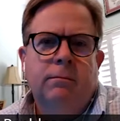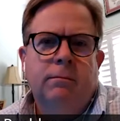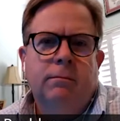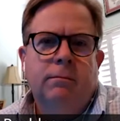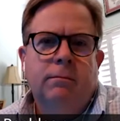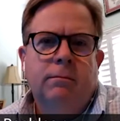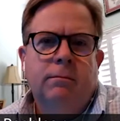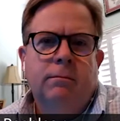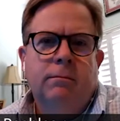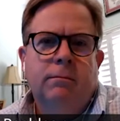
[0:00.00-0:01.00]

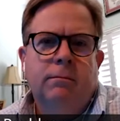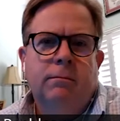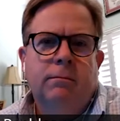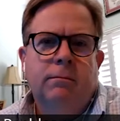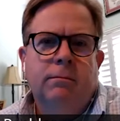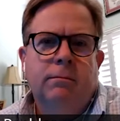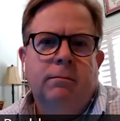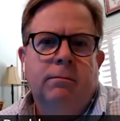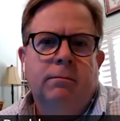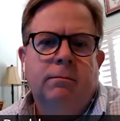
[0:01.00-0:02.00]

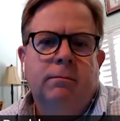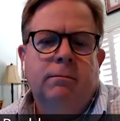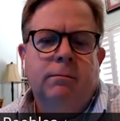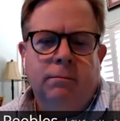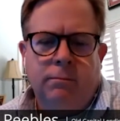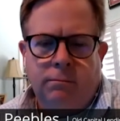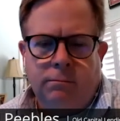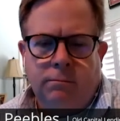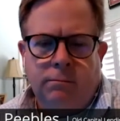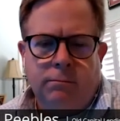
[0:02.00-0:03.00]

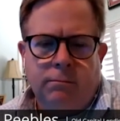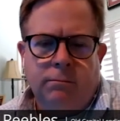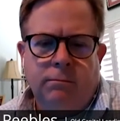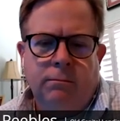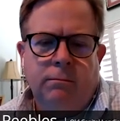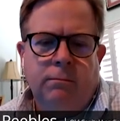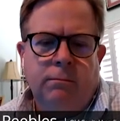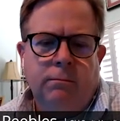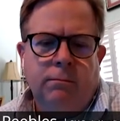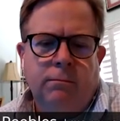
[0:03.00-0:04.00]

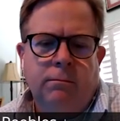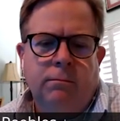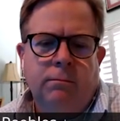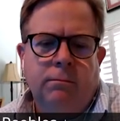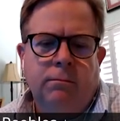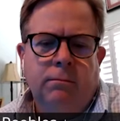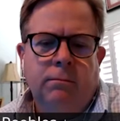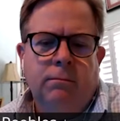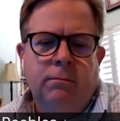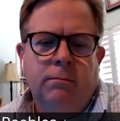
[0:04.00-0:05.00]

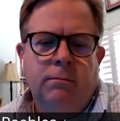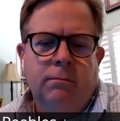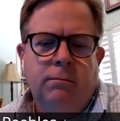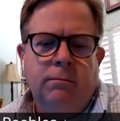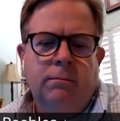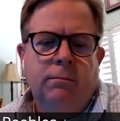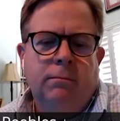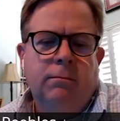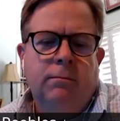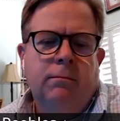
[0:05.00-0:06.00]

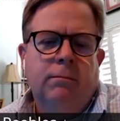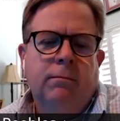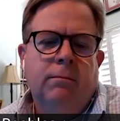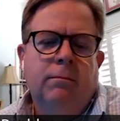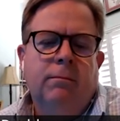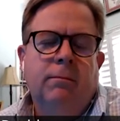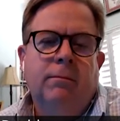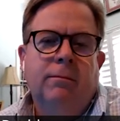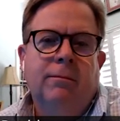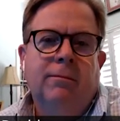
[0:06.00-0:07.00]

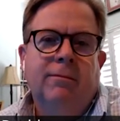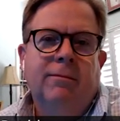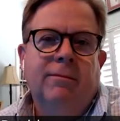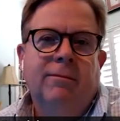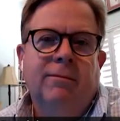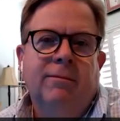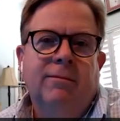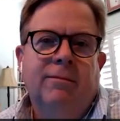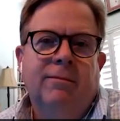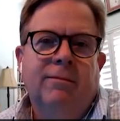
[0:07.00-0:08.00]
(not speaking)